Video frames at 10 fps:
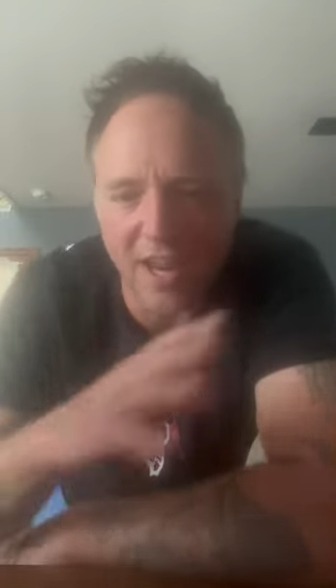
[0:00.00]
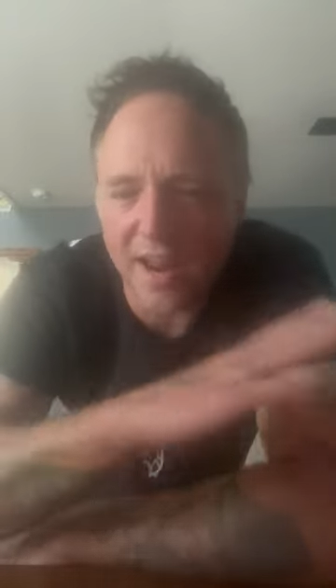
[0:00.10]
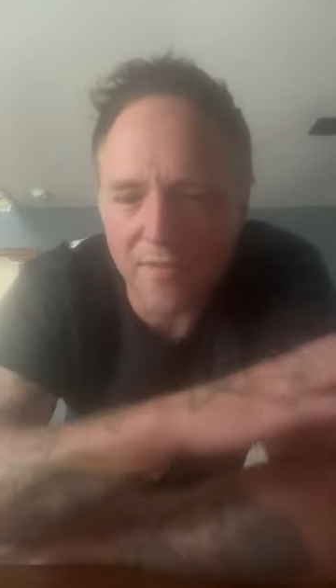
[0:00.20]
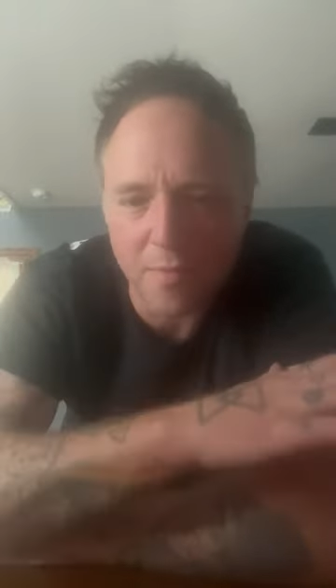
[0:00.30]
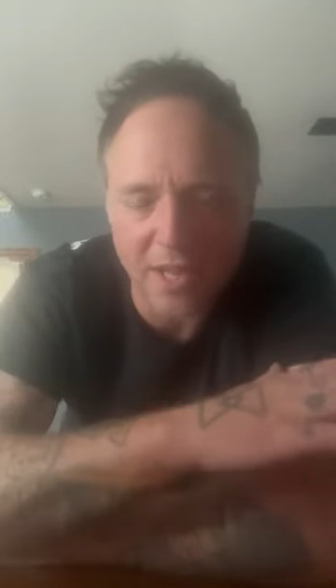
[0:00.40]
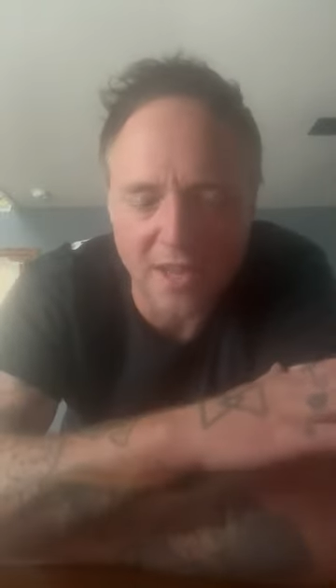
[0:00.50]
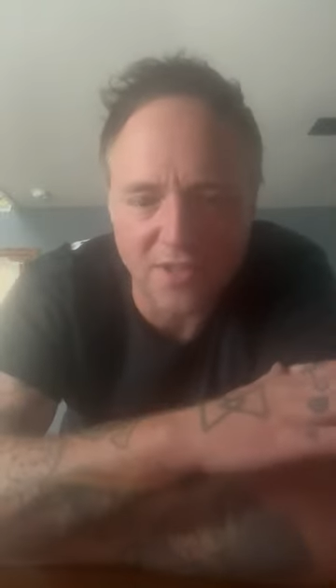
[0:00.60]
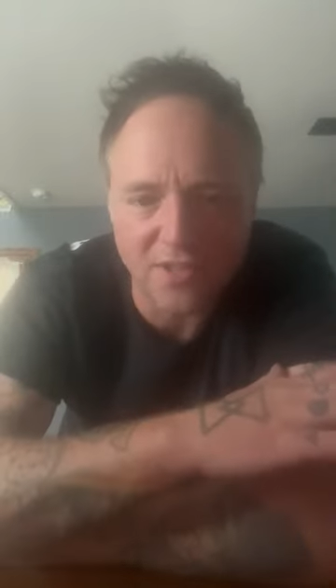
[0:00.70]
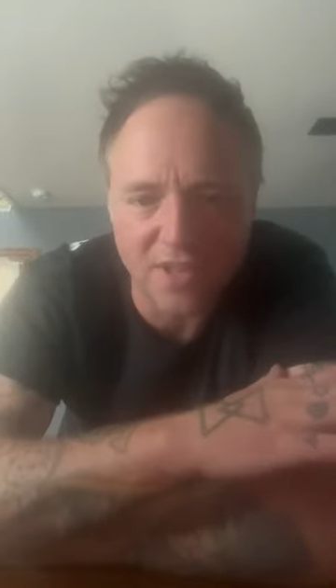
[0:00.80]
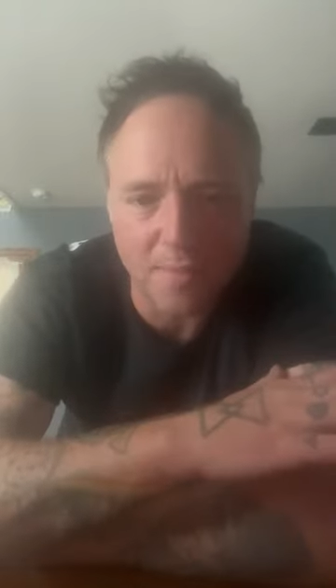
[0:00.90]
Not everybody
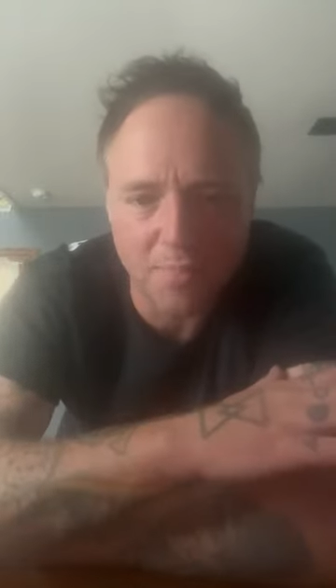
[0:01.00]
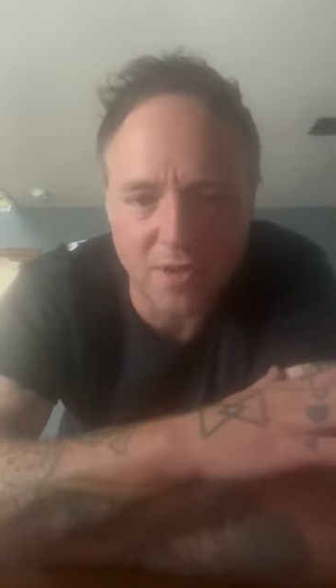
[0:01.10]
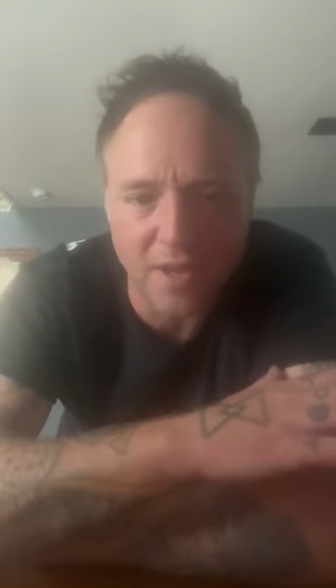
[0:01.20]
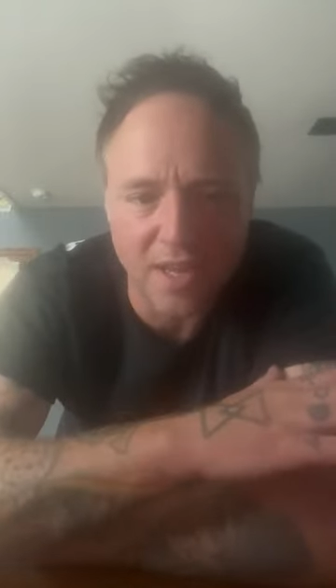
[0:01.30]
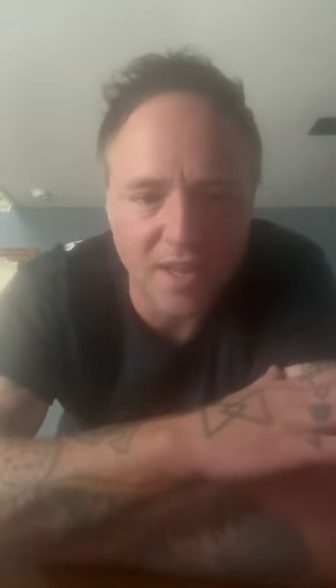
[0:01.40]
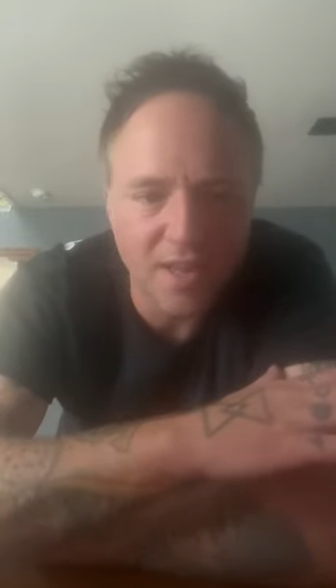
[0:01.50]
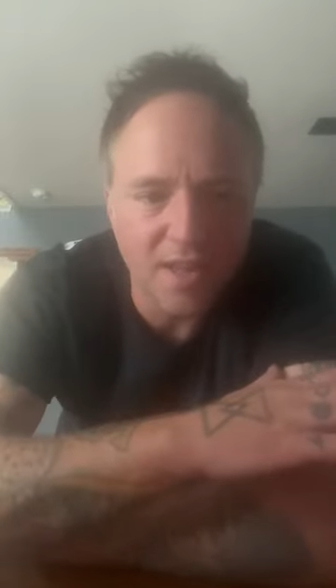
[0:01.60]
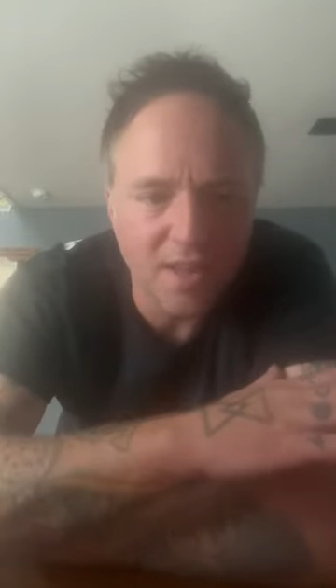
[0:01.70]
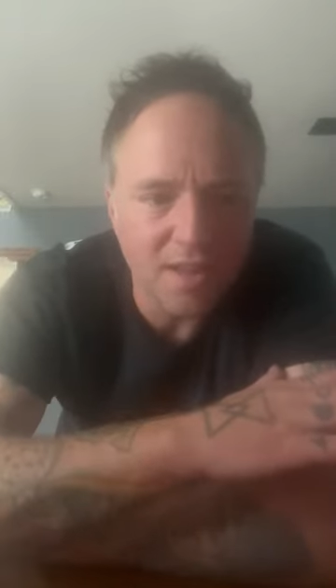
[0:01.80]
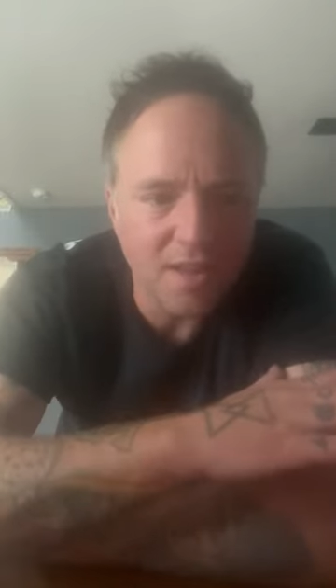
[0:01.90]
else is hip to
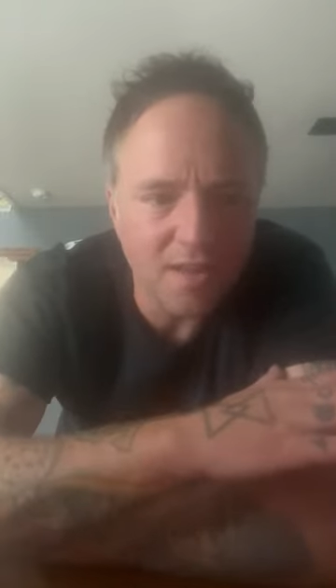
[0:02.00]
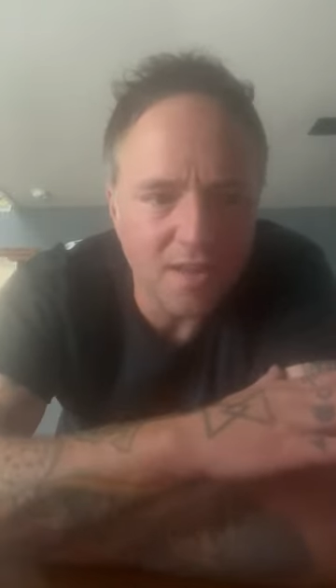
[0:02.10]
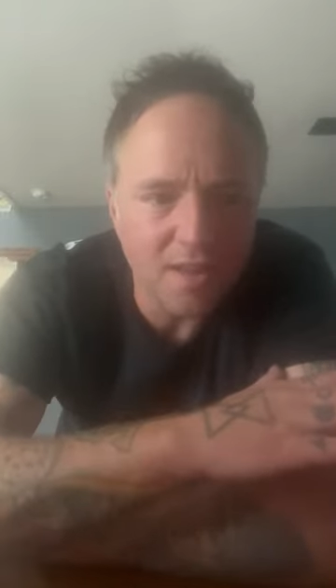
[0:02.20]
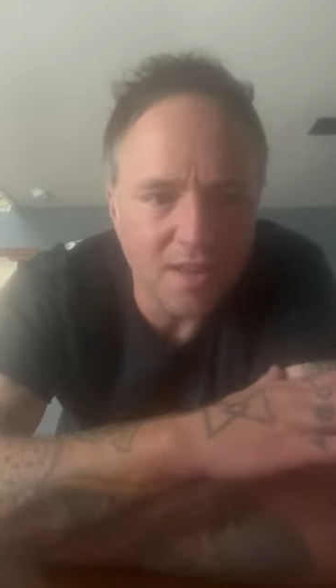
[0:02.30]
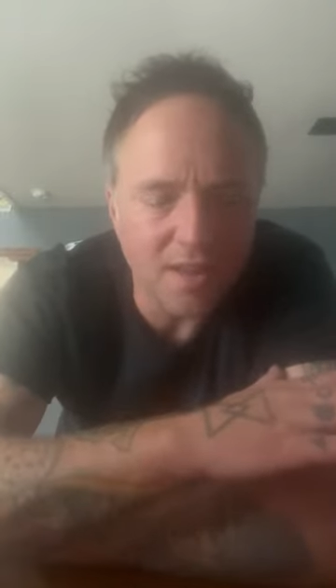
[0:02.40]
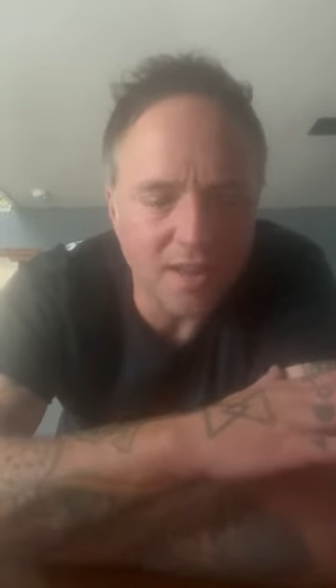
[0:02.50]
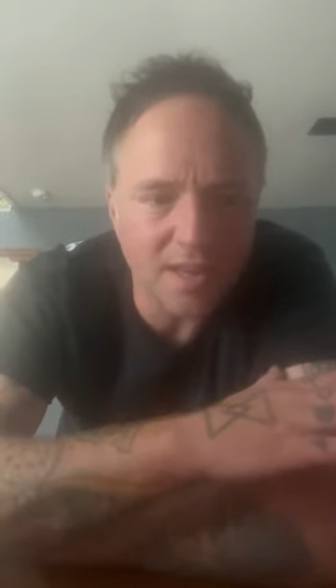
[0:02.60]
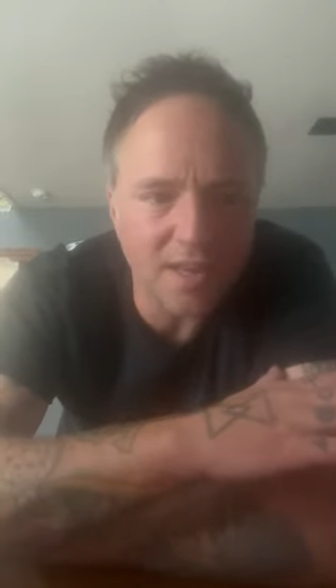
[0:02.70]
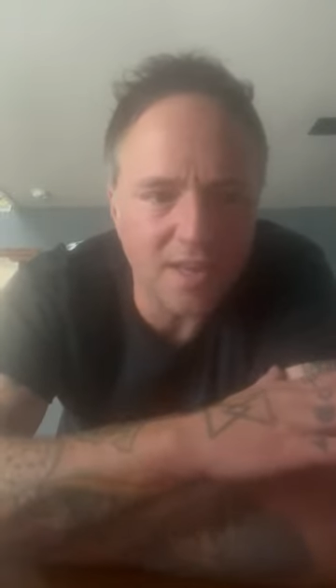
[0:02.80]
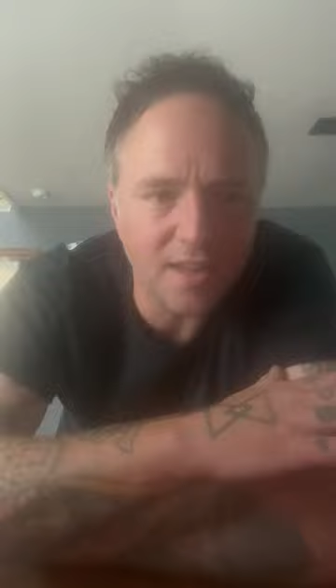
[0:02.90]

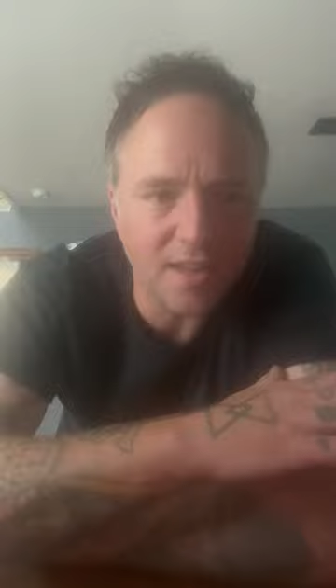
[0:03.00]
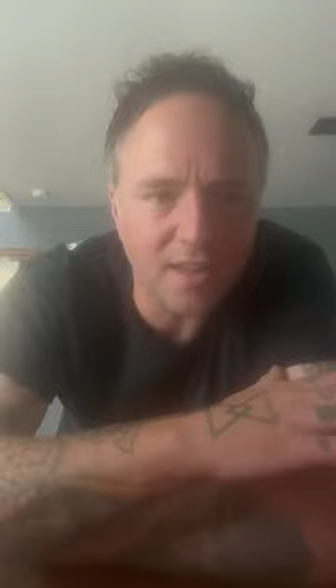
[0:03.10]
it.